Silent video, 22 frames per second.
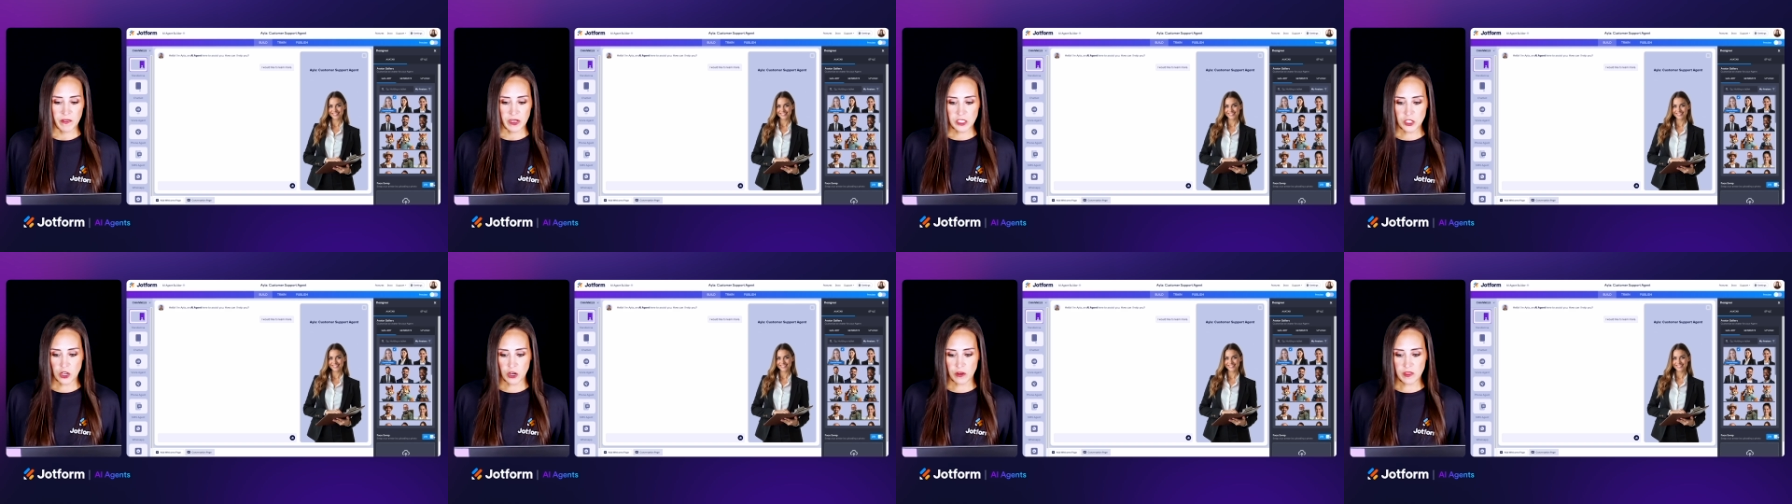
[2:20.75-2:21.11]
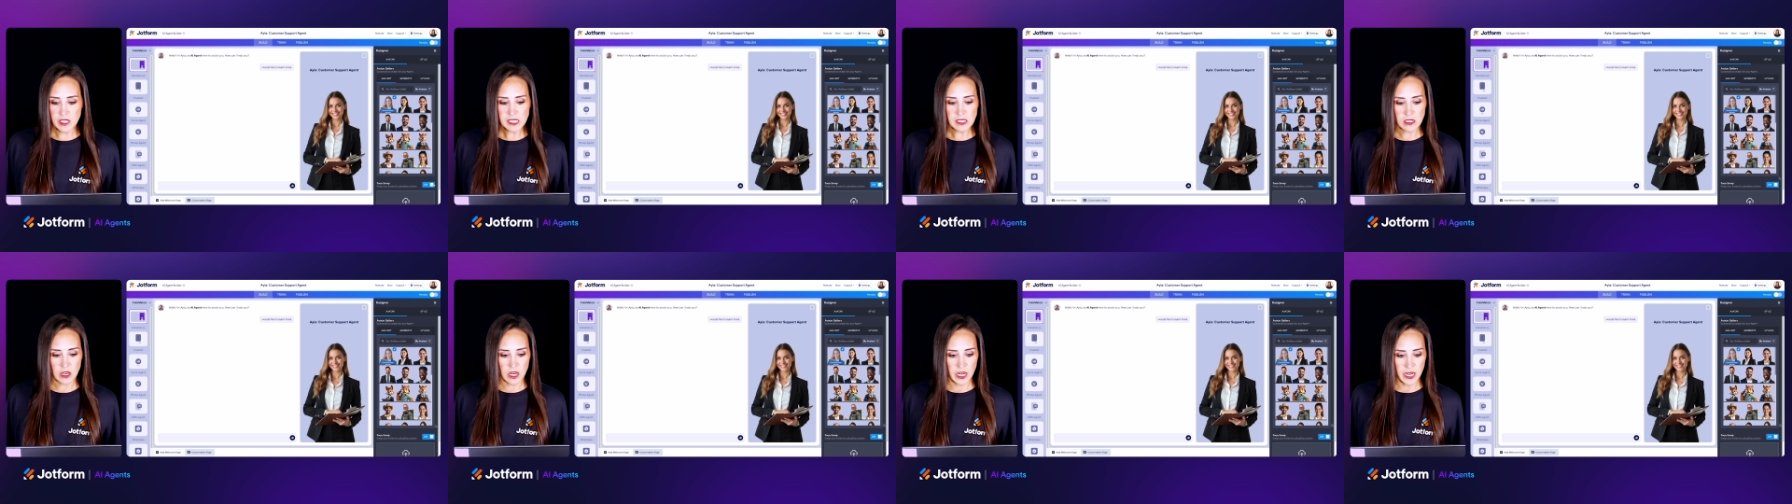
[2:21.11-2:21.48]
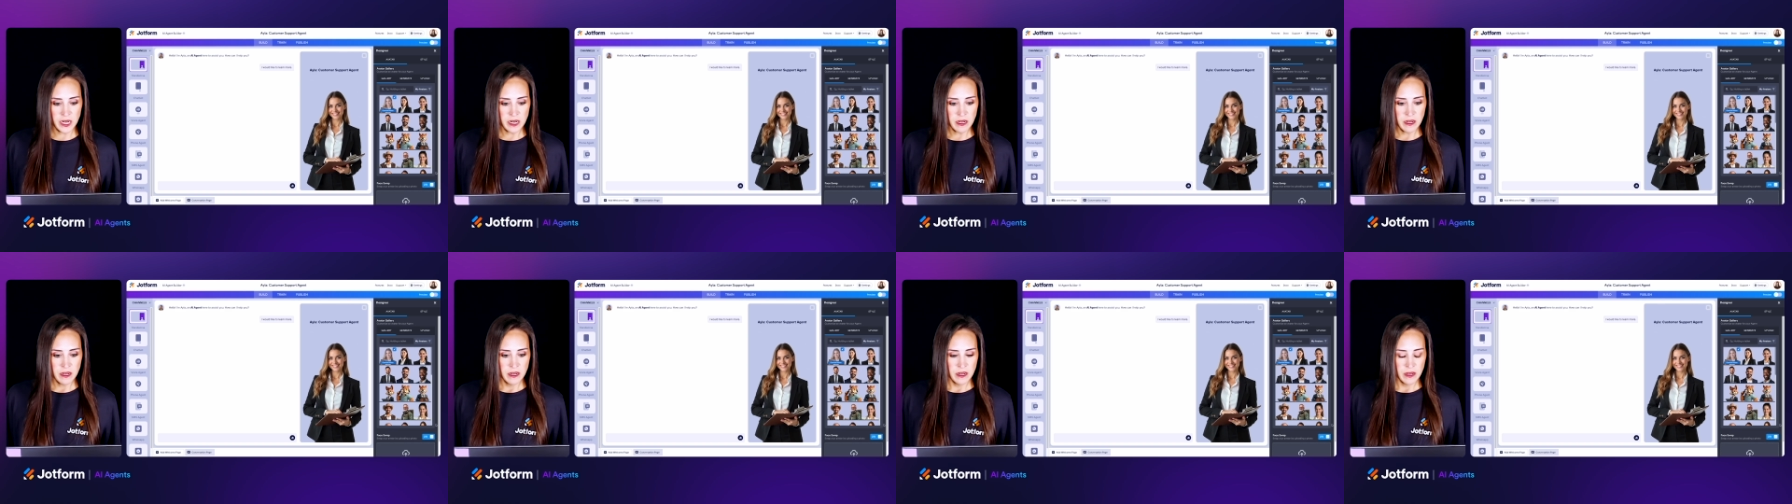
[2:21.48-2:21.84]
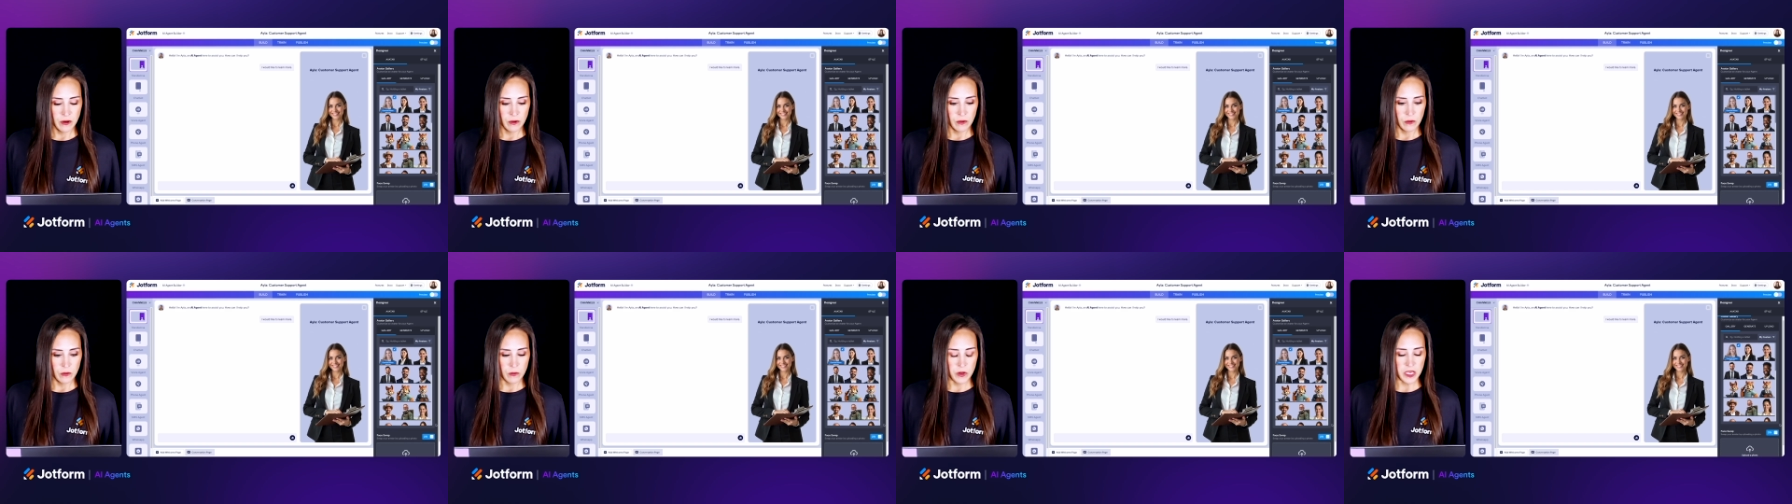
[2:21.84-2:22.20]
If I turn this on,
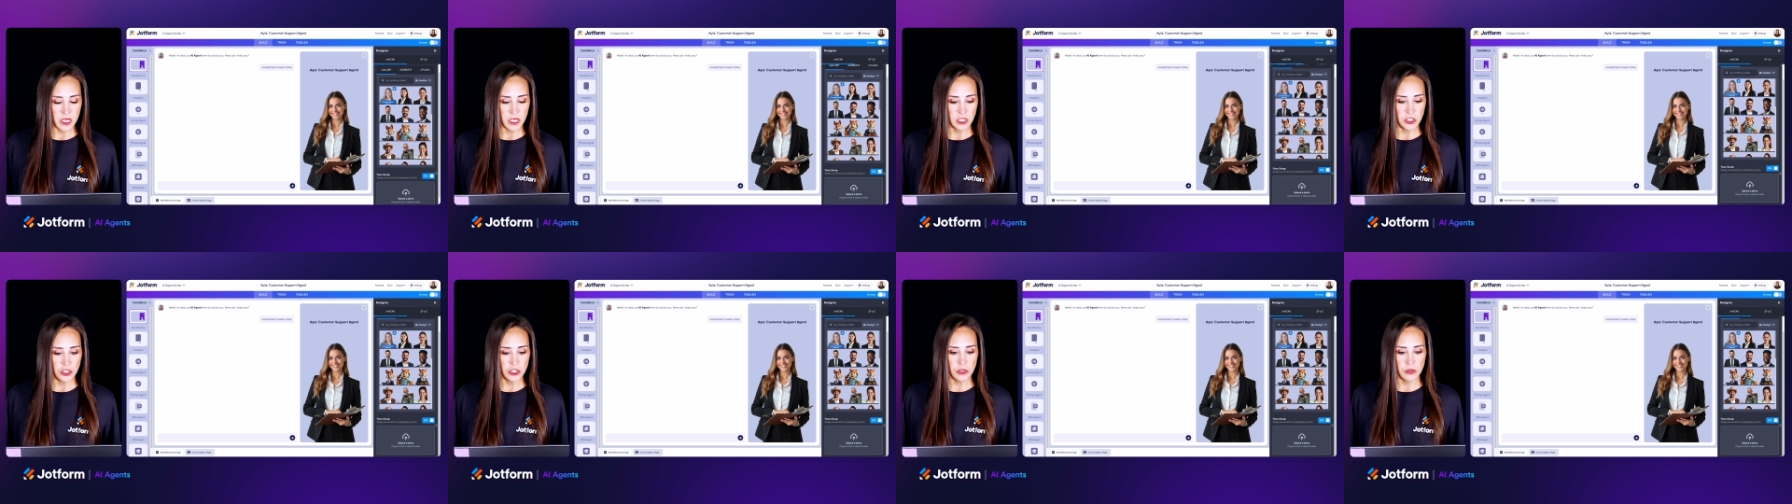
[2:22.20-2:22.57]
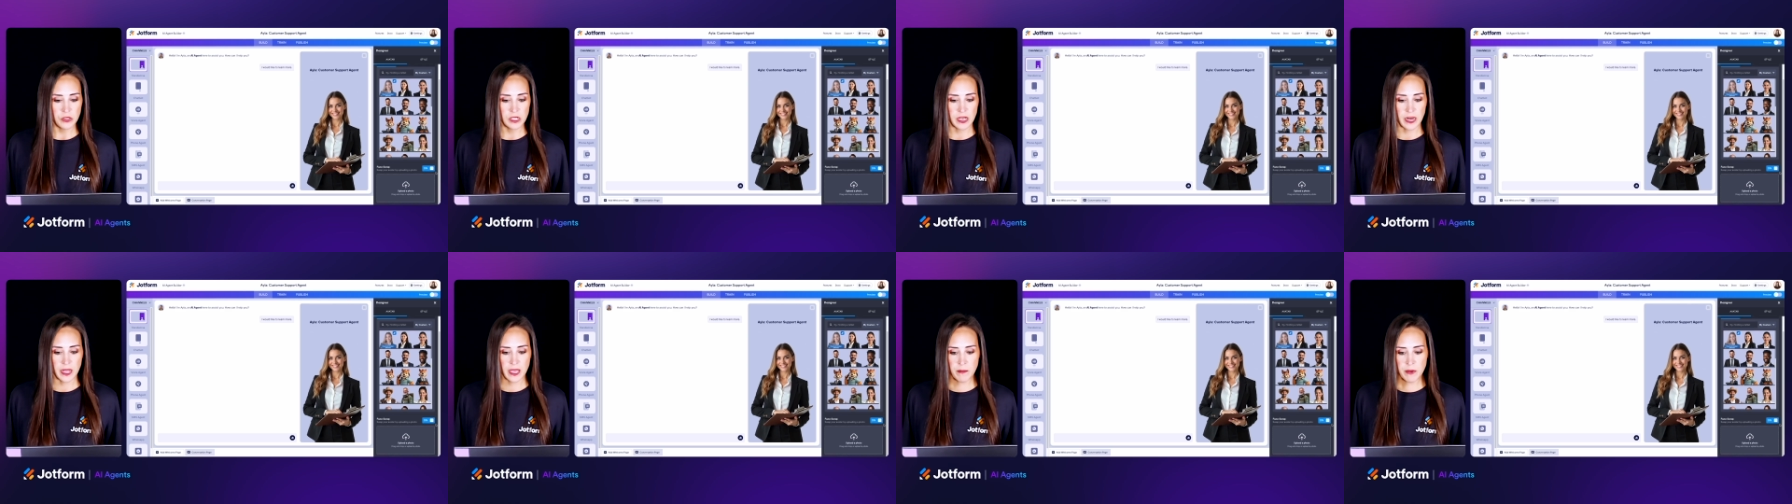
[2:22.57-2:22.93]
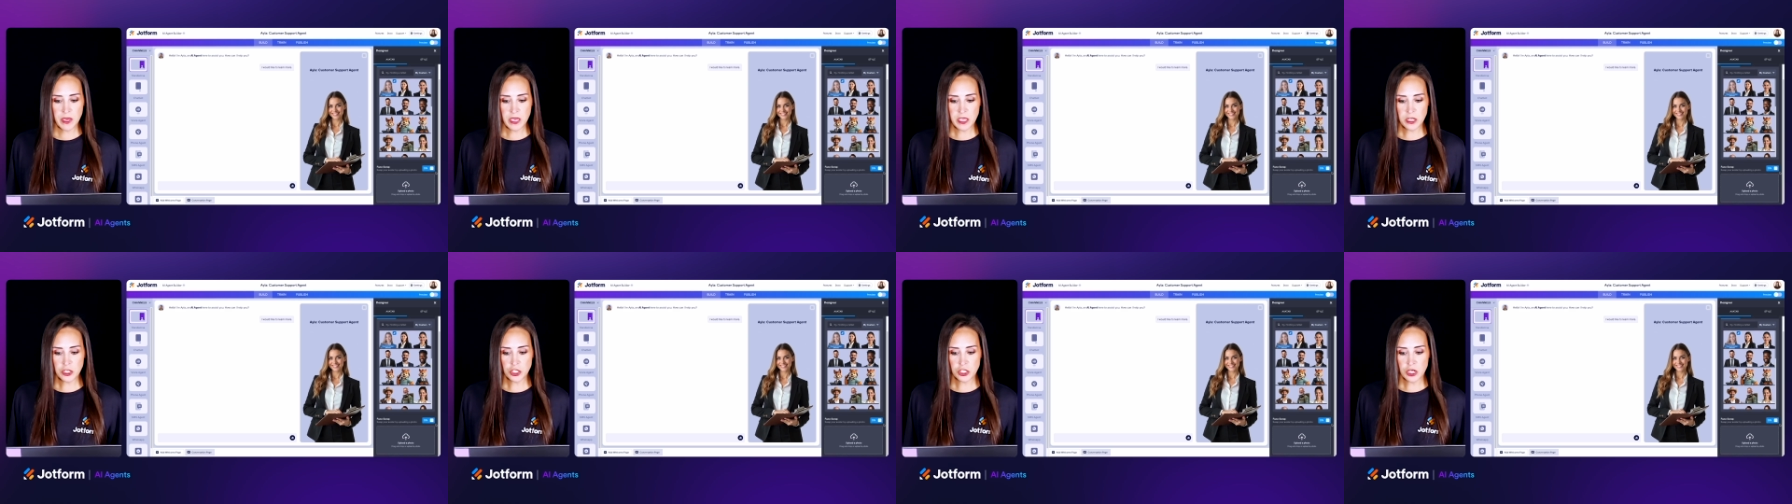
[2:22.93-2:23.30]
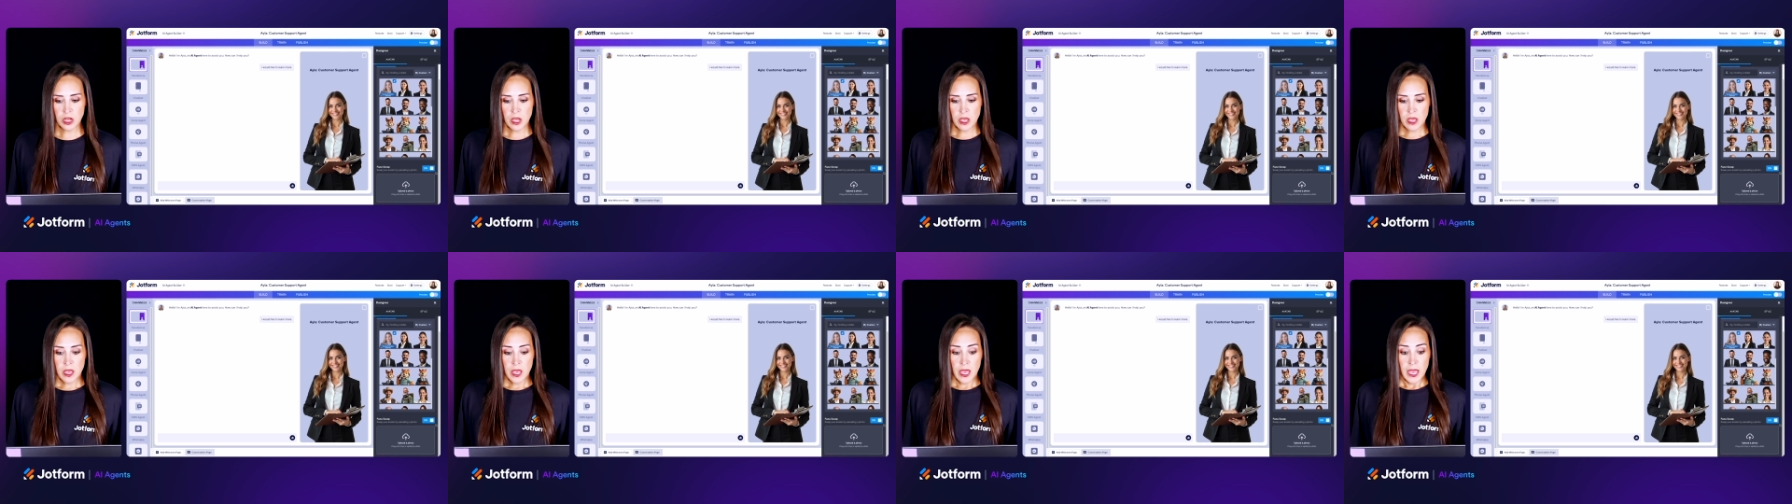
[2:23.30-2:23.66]
we can choose an image.